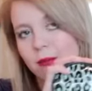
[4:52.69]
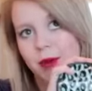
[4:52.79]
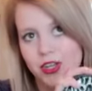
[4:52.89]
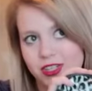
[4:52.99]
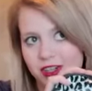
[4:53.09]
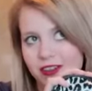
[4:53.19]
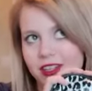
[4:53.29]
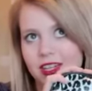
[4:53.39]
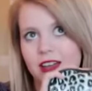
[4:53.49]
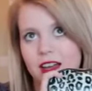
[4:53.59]

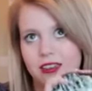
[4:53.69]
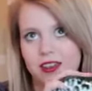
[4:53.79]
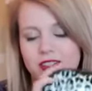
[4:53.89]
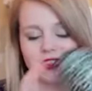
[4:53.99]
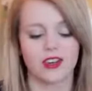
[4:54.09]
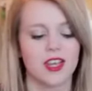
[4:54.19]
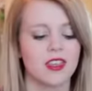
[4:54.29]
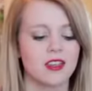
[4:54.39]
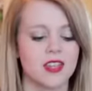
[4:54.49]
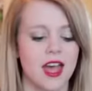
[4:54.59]
Personally, I think it's a great
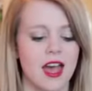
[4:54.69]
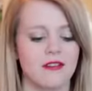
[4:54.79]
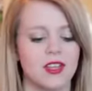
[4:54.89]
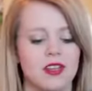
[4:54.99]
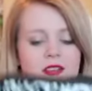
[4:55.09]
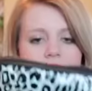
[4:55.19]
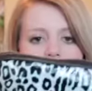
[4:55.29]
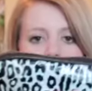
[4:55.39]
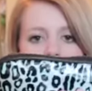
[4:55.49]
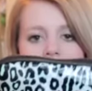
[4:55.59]
thing to have. And
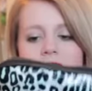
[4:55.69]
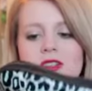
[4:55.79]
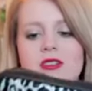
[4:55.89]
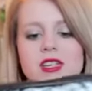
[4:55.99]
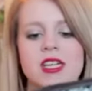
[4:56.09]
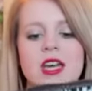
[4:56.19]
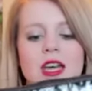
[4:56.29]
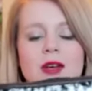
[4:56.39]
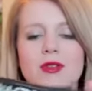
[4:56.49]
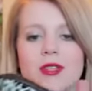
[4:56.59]
this was actually,
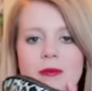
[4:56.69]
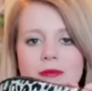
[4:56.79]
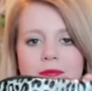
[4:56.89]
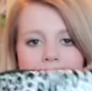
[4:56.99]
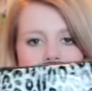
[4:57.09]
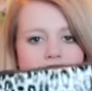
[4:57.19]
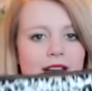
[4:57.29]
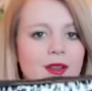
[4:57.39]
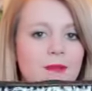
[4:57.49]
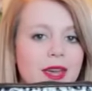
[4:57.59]
it
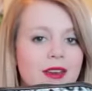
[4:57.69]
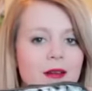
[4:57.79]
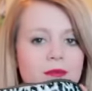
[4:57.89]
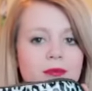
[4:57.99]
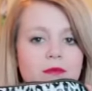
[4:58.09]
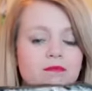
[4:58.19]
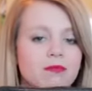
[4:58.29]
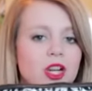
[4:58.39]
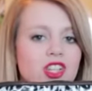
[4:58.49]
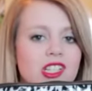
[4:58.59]
held a makeup
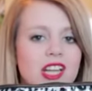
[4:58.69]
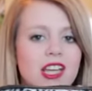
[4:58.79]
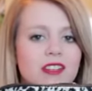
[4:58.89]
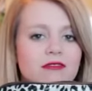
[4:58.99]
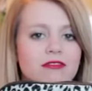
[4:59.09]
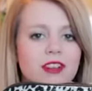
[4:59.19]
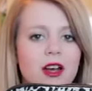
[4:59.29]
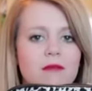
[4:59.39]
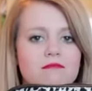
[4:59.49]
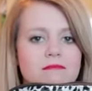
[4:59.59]
brush set
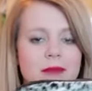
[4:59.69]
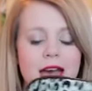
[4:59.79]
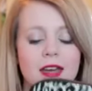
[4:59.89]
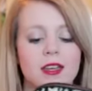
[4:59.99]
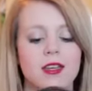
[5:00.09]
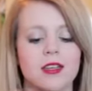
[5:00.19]
from MAC